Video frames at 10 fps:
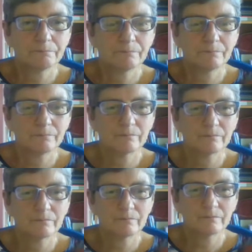
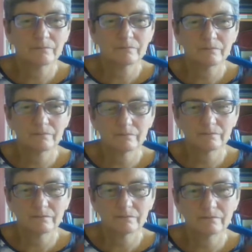
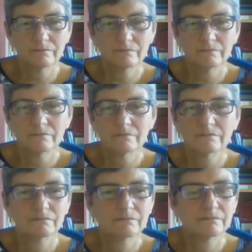
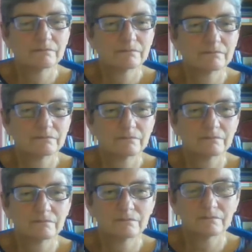
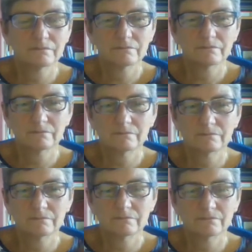
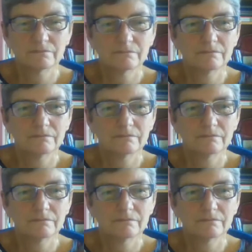(not speaking)